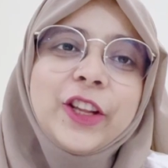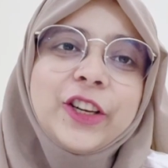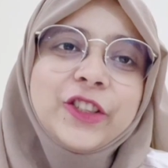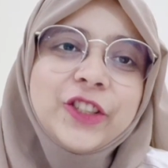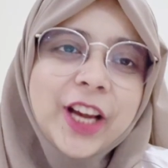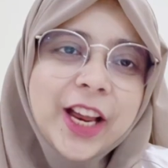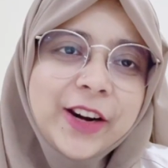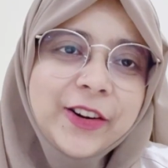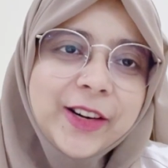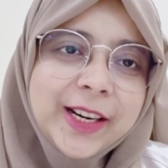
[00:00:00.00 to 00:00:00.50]
the
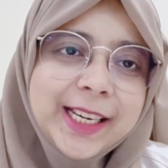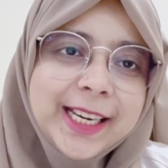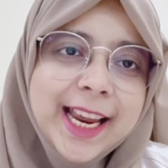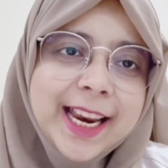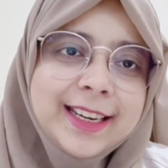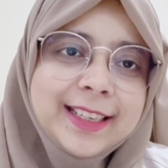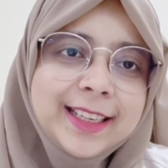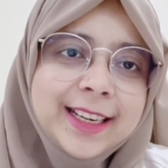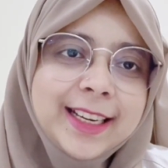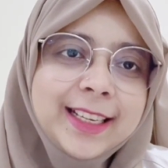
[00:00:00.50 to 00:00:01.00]
general
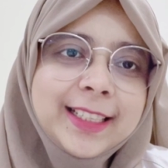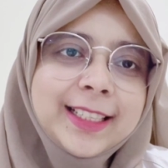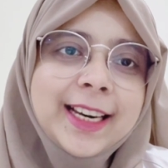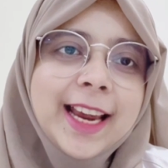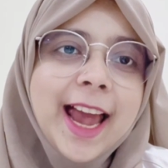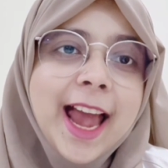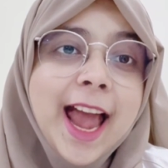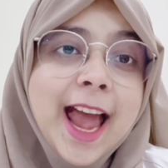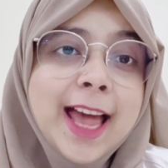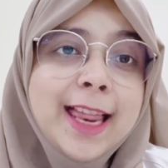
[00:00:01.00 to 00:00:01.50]
dentist
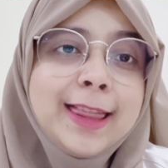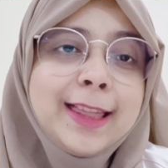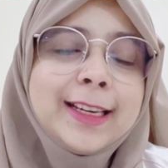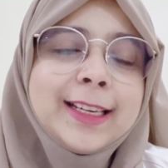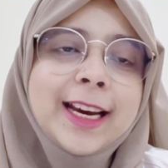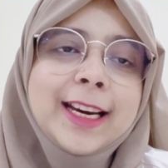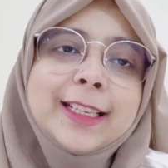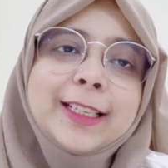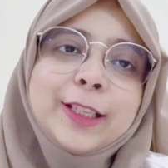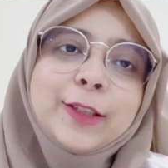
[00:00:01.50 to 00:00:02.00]
and the
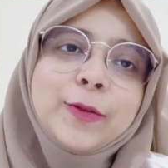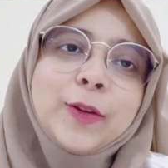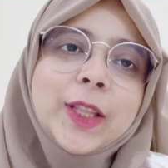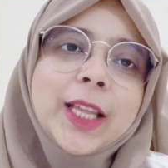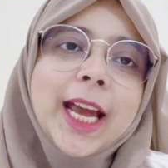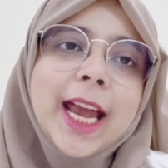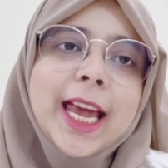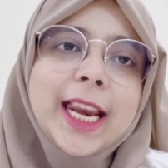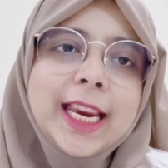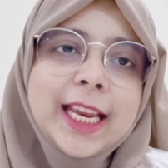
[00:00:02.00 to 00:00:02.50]
dentist with
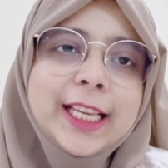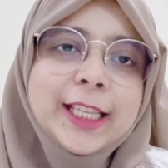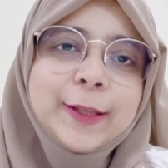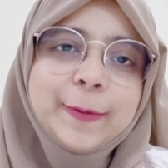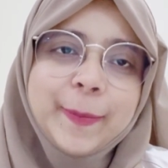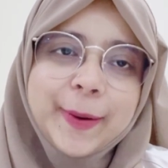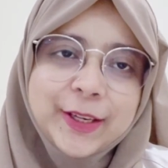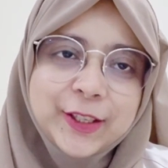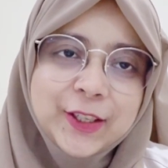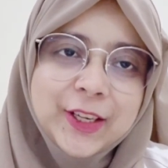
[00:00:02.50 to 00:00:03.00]
any
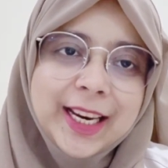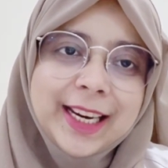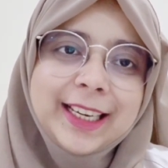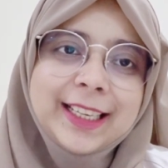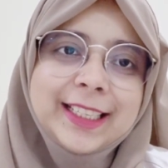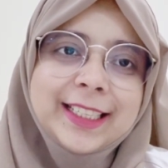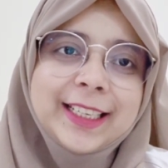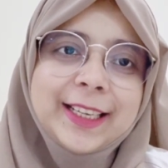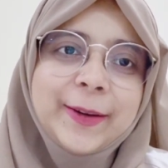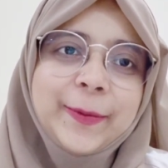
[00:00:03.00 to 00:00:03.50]

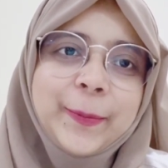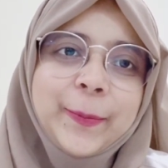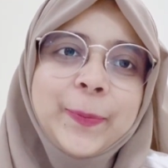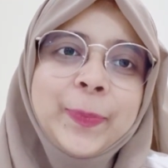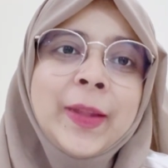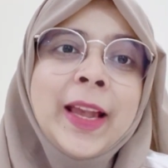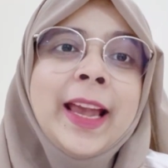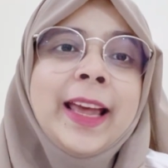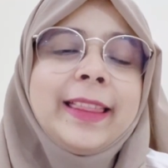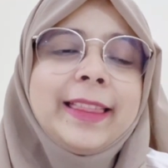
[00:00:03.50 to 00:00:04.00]
specialty
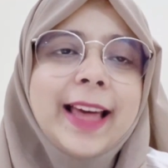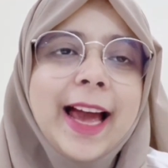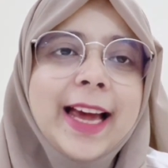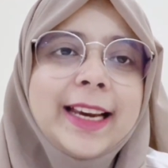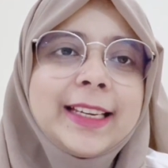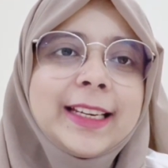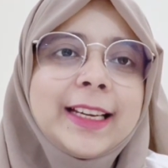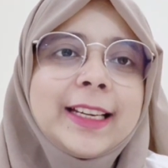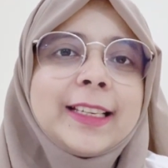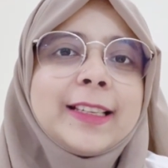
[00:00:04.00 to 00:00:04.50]

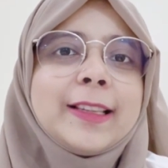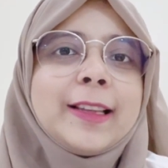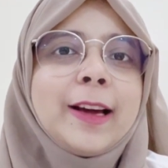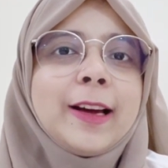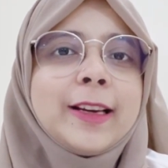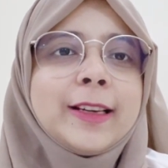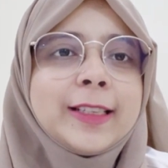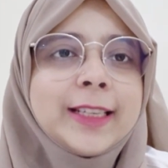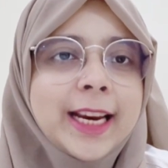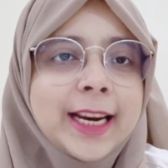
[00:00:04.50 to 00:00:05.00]
that is
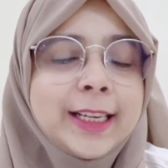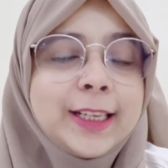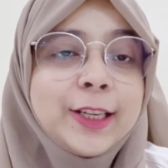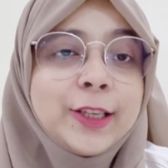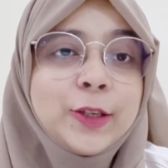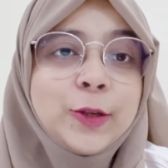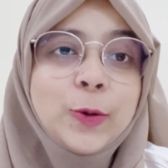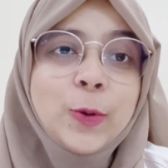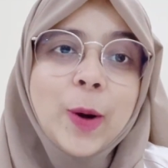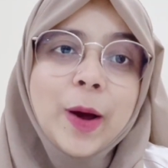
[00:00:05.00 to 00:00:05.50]
the
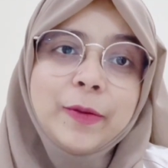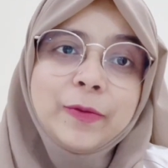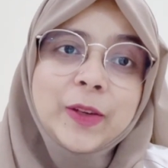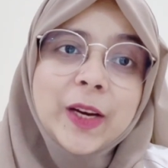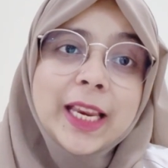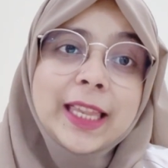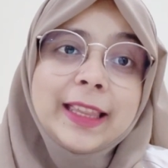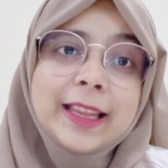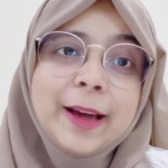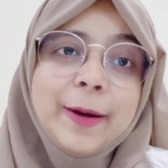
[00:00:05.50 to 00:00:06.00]
dentist who have
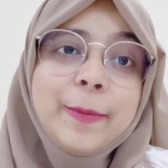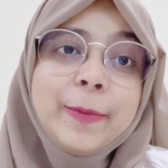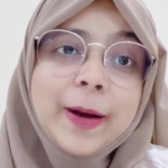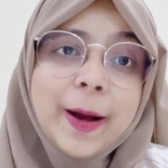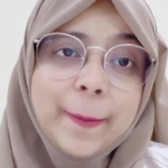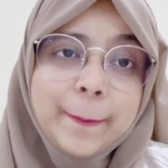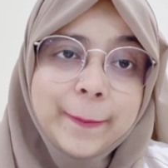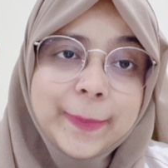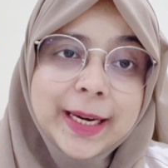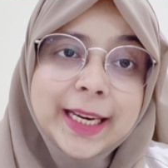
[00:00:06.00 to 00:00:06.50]
done them
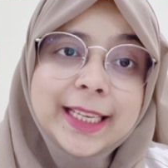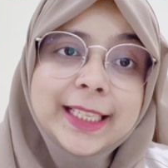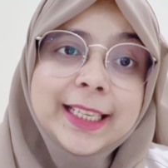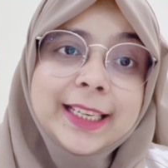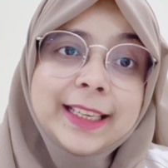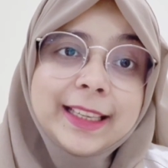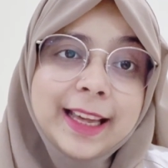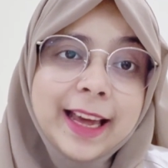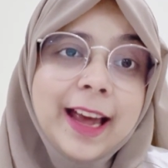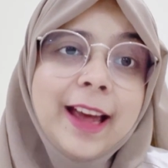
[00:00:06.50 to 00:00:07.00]

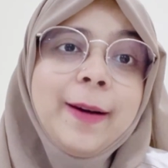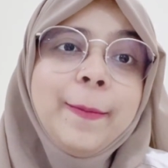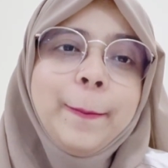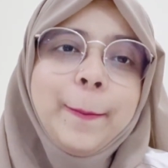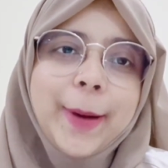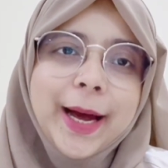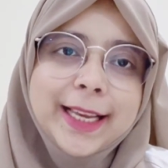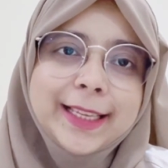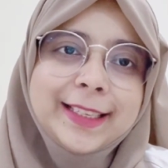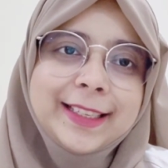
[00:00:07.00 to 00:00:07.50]
completed their
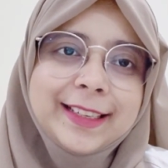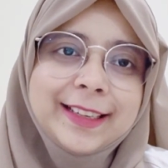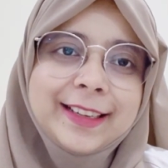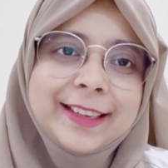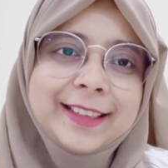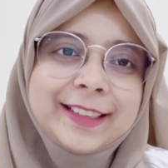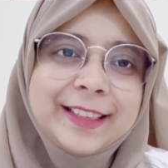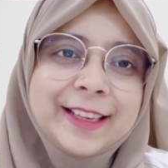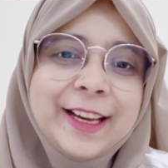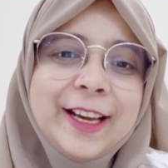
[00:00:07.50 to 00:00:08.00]

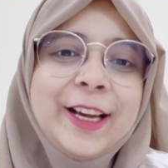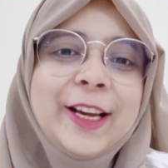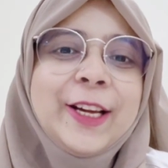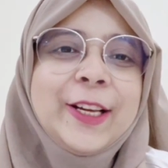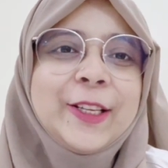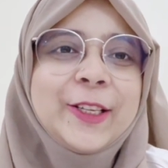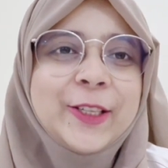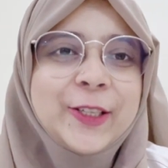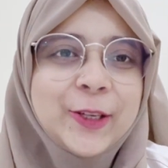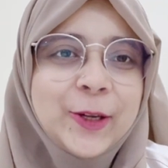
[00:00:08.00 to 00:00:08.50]
masters
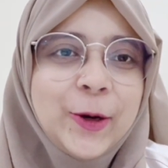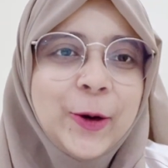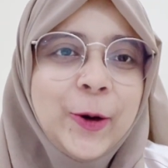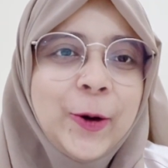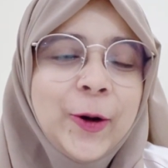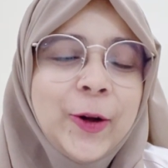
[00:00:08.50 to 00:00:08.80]
so